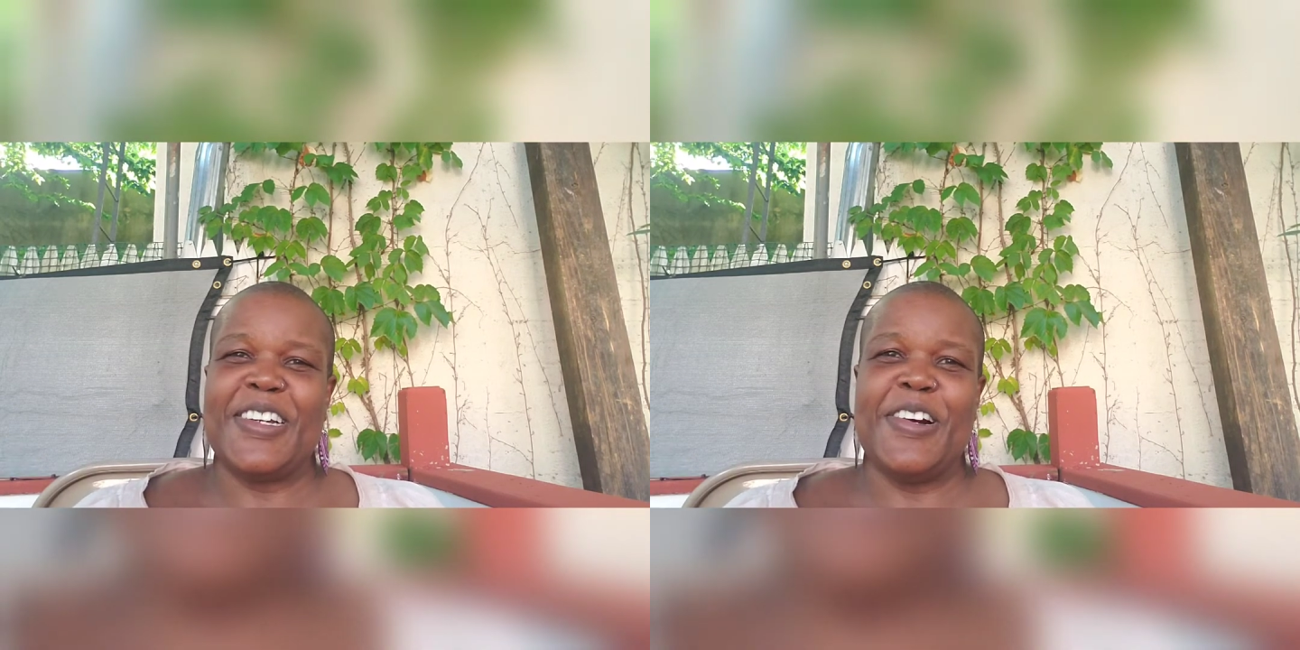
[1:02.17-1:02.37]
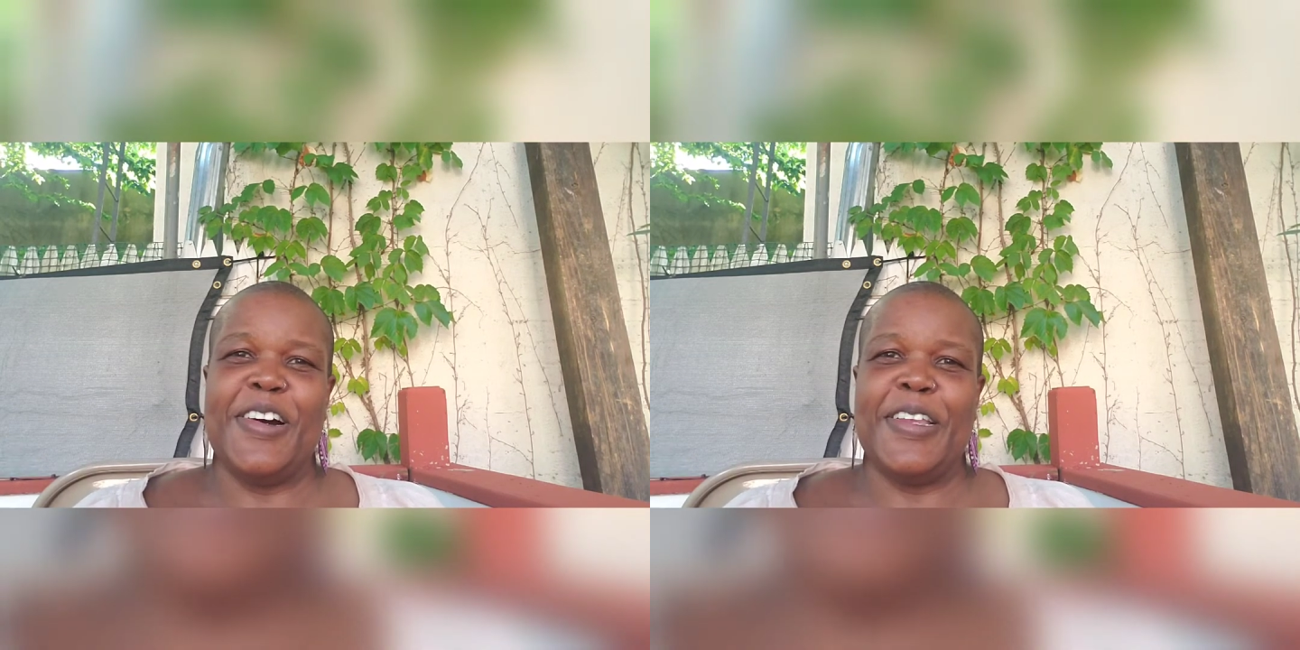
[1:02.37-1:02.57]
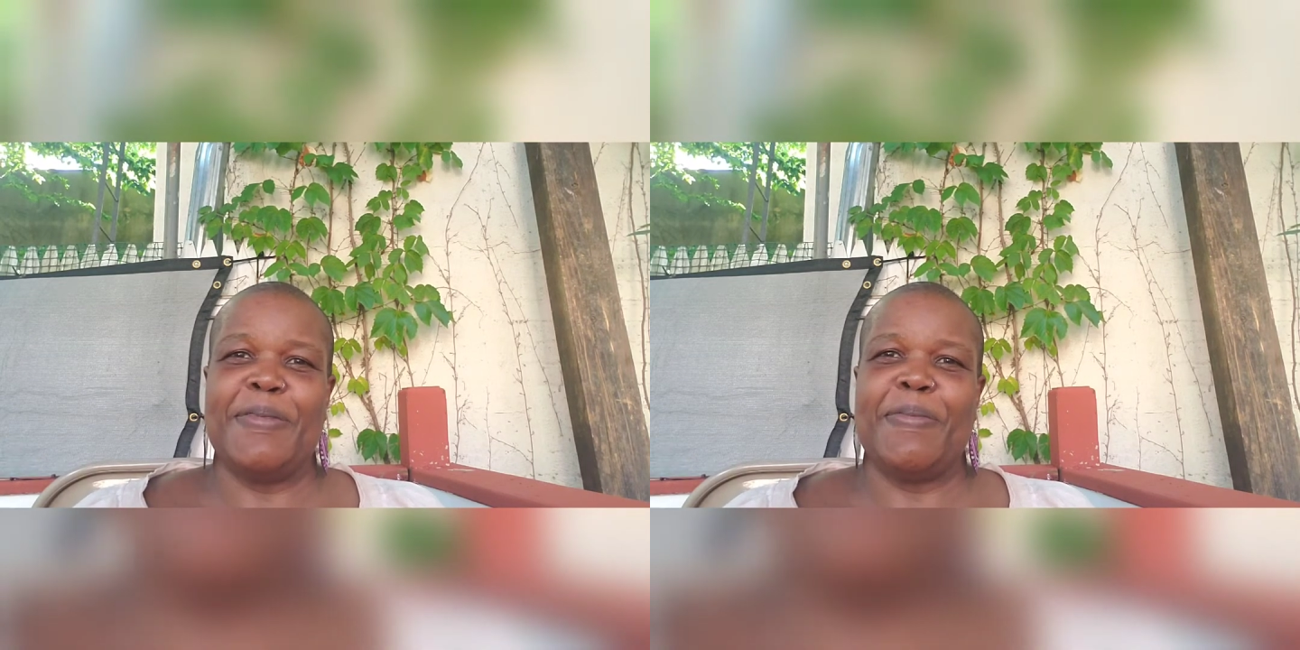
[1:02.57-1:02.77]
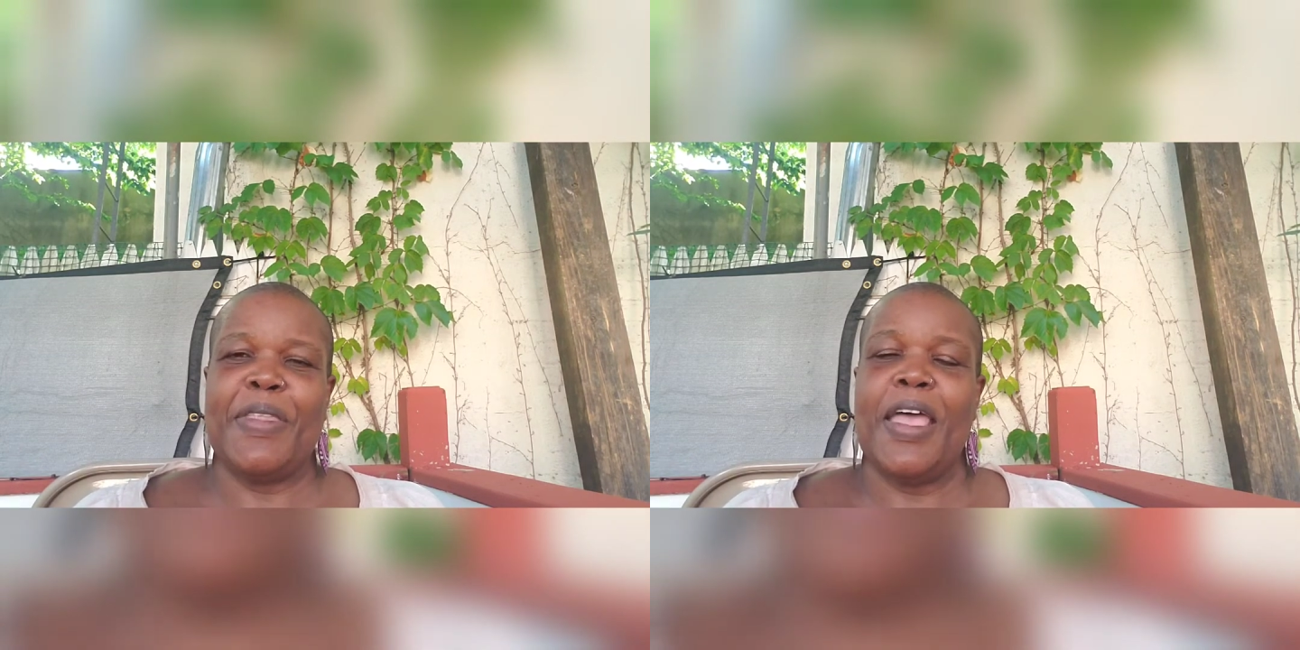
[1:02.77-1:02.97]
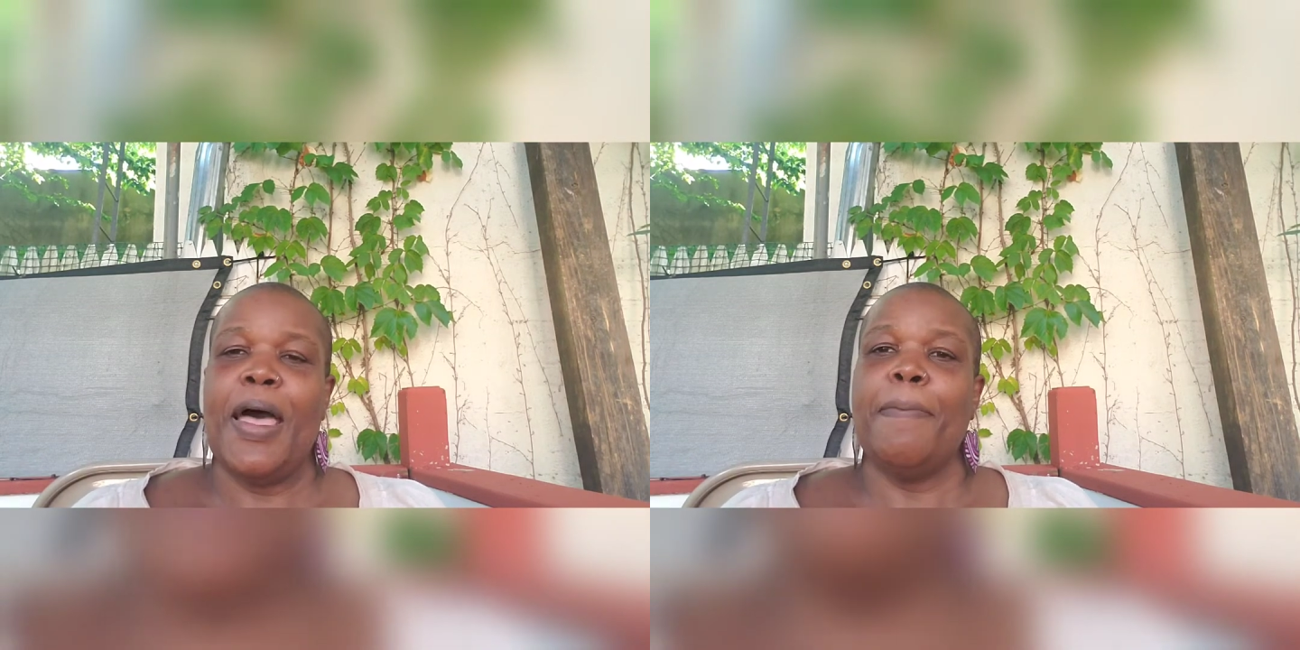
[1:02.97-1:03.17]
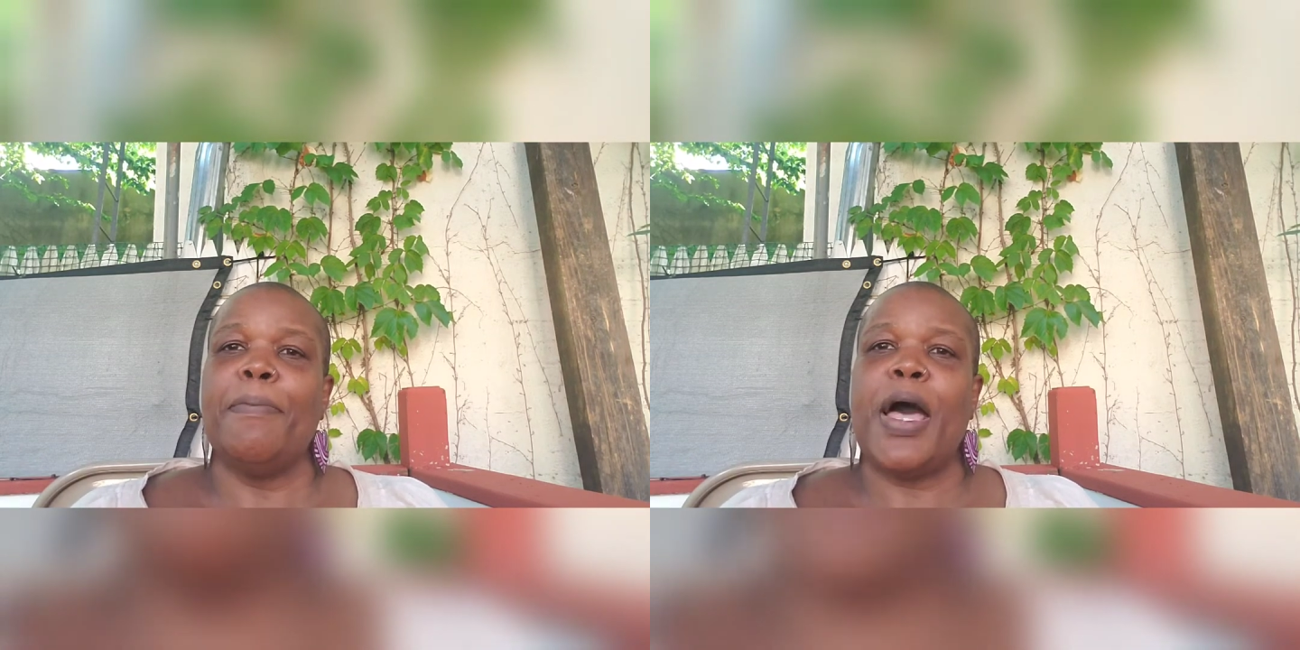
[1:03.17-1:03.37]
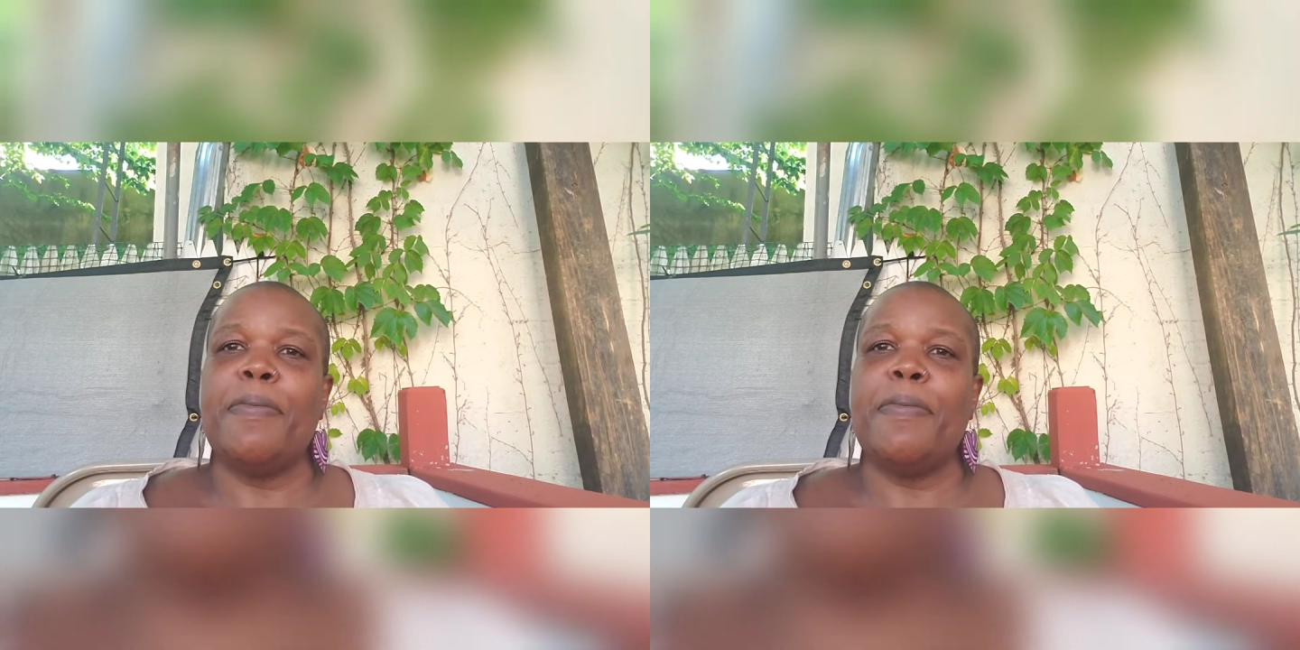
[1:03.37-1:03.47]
gone. My